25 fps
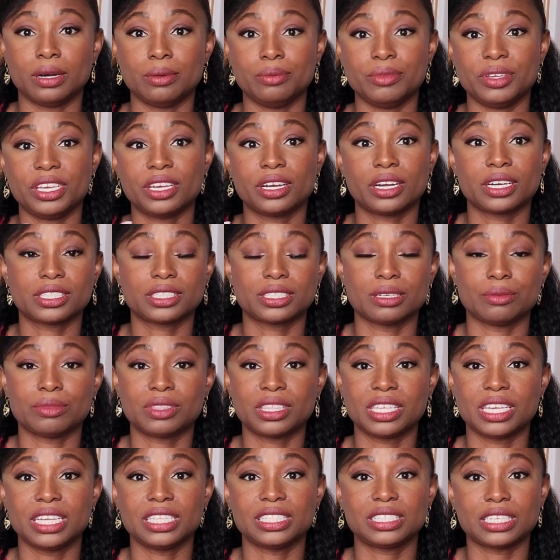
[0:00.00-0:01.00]
here are some
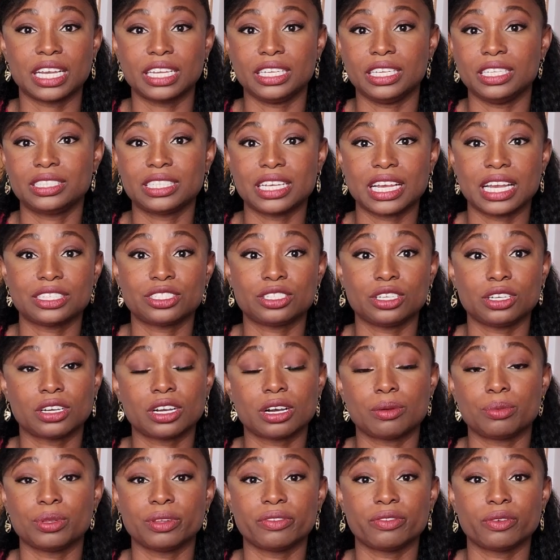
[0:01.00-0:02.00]
things. I need to ask you a
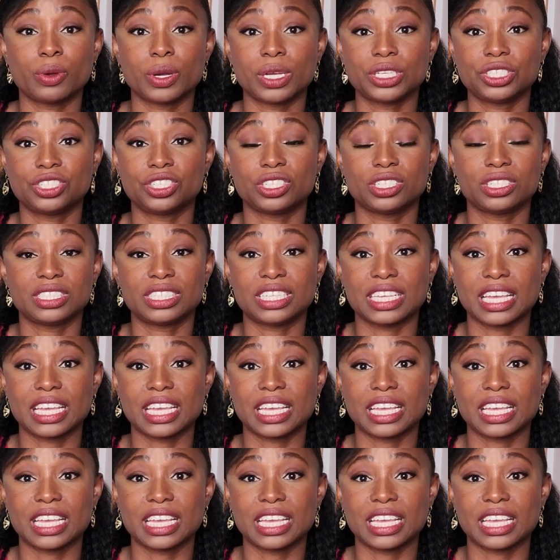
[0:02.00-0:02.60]
couple of questions."